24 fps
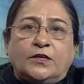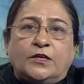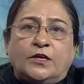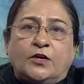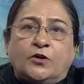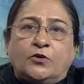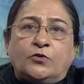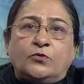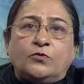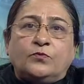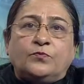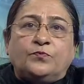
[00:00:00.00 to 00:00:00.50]

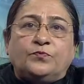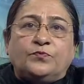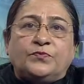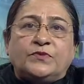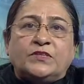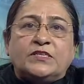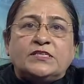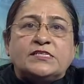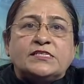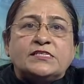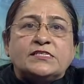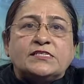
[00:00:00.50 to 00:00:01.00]
Now,
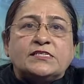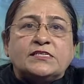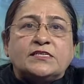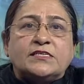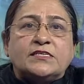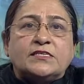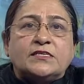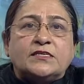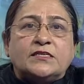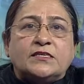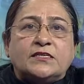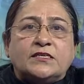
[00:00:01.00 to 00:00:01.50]
this is
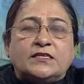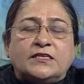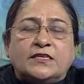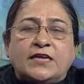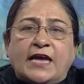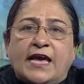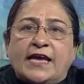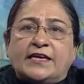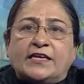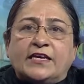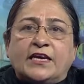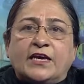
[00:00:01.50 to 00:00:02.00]
a
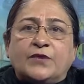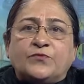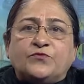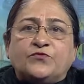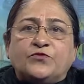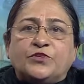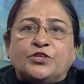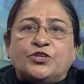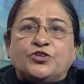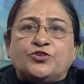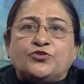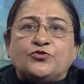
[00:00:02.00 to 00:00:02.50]

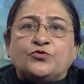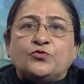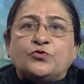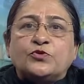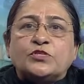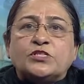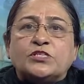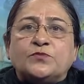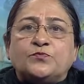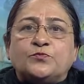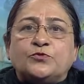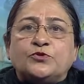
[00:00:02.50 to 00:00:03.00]
diagram which
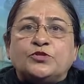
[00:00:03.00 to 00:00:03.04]
shows the